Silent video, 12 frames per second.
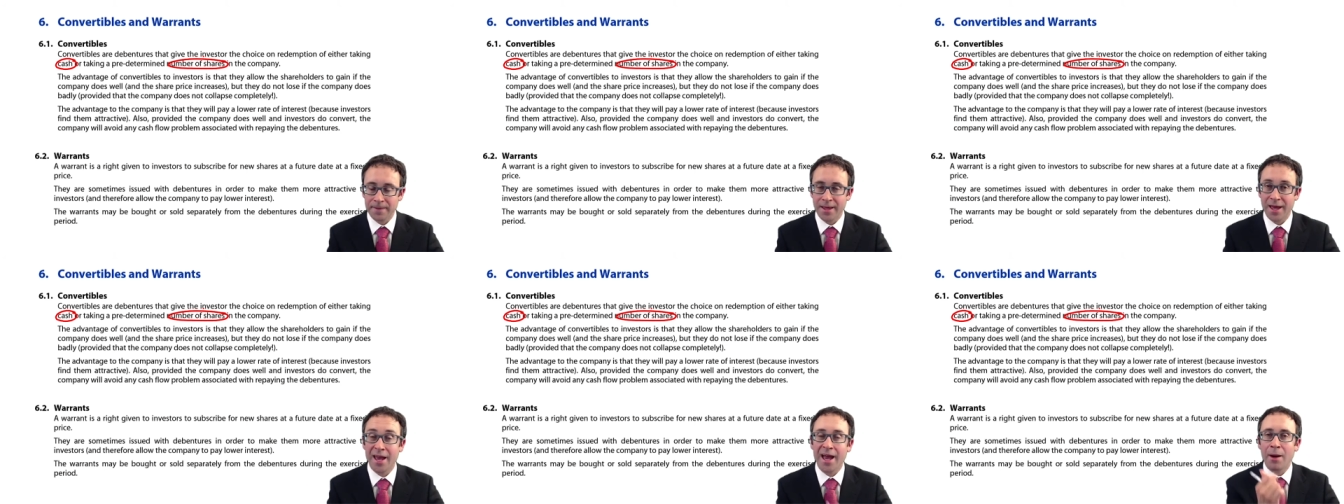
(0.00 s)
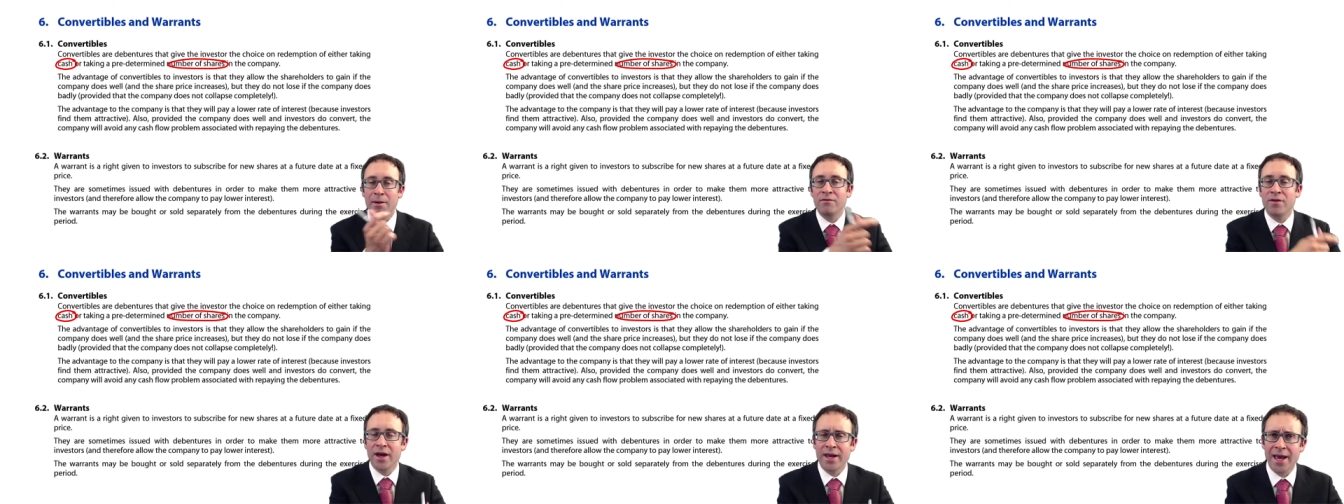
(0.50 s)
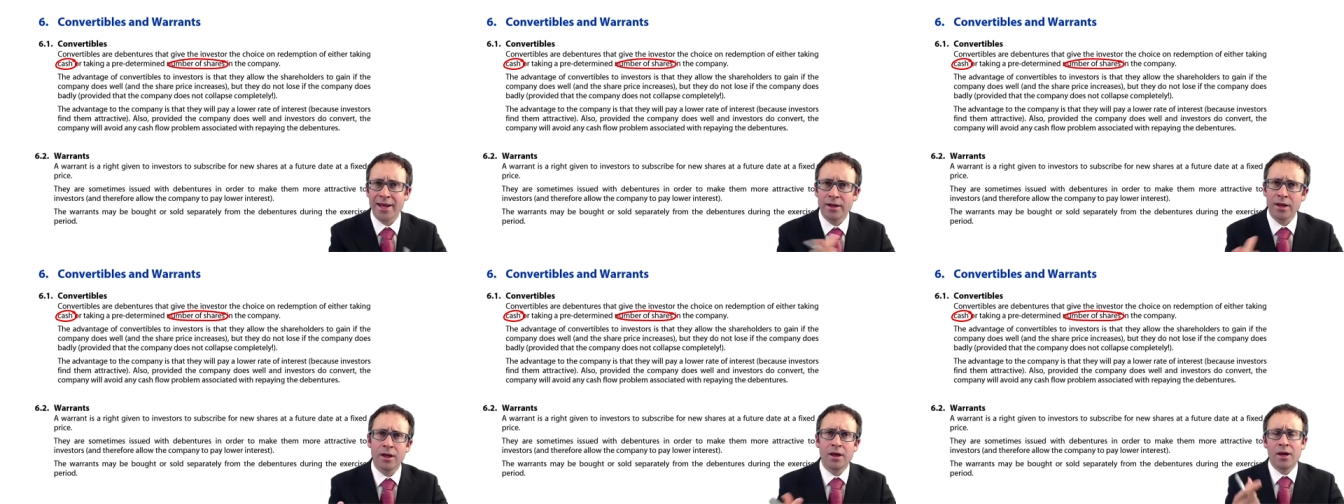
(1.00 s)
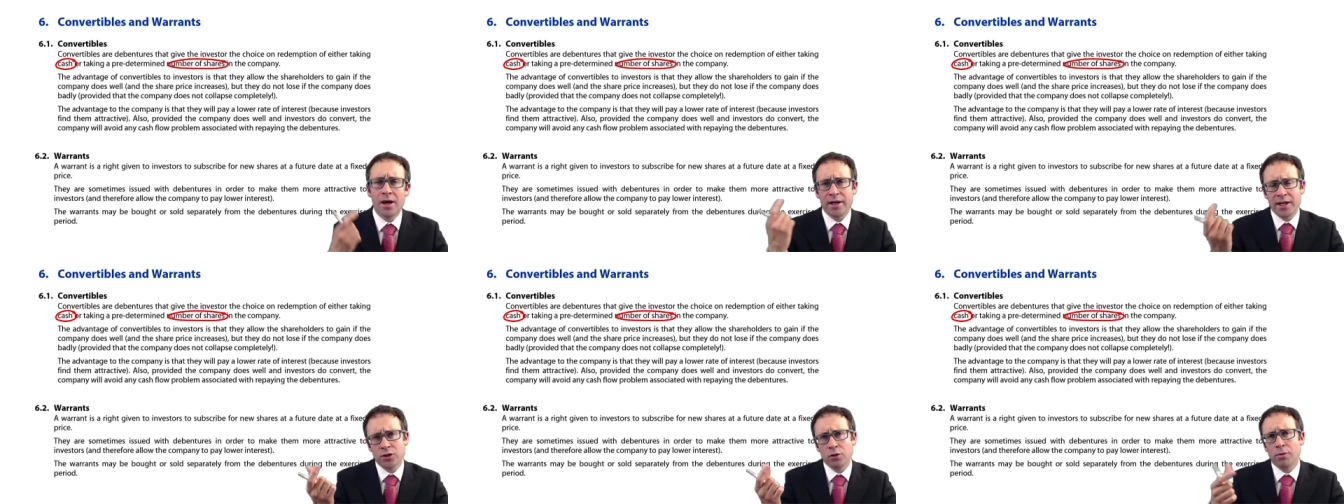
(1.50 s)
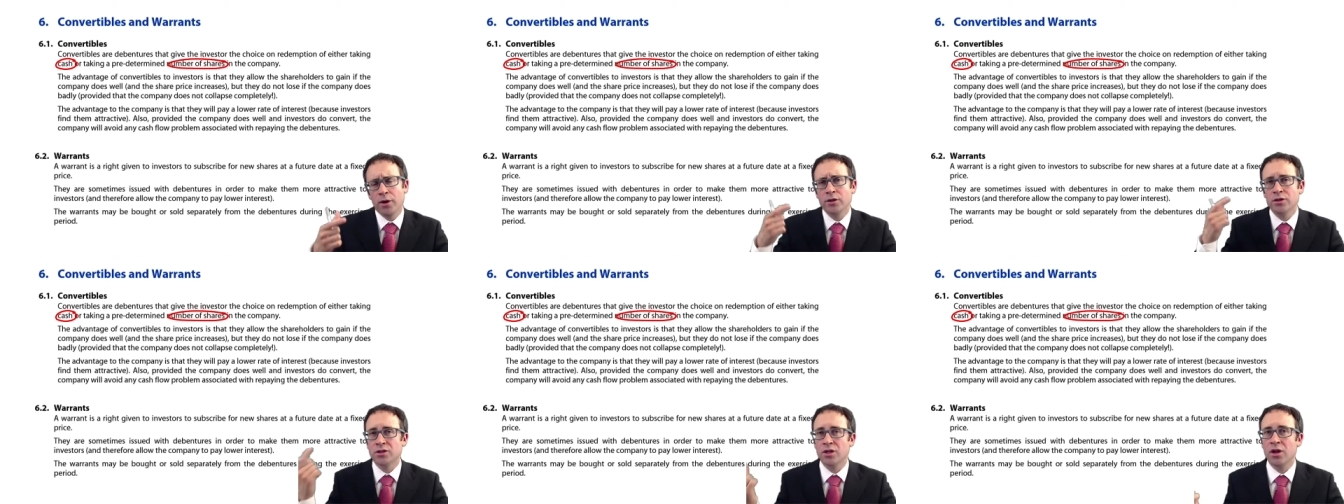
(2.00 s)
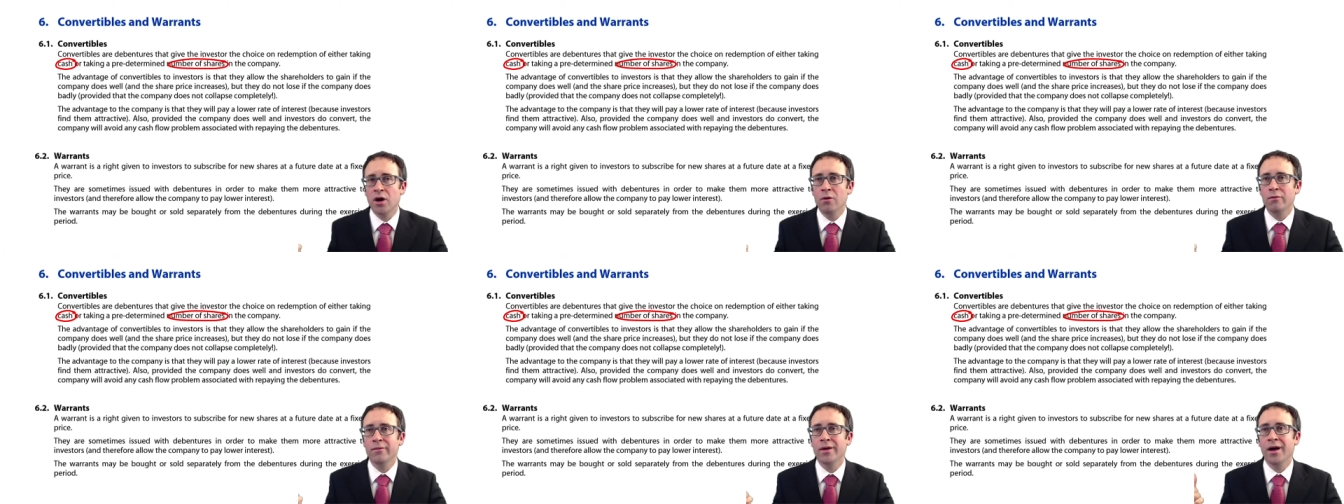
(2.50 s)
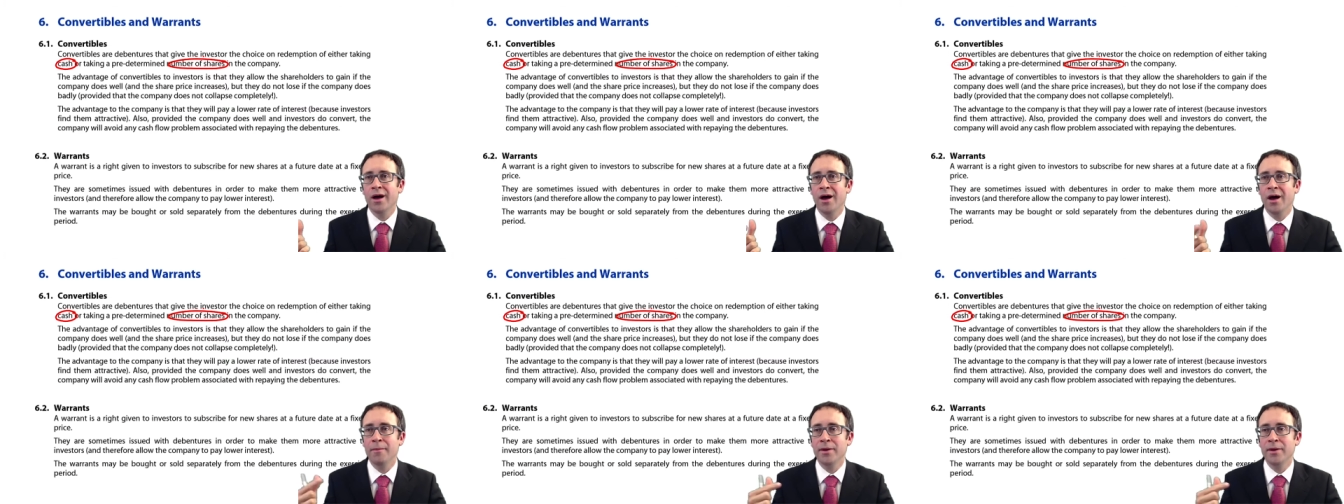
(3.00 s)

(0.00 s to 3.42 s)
Okay. However, again, additional point just to note uh,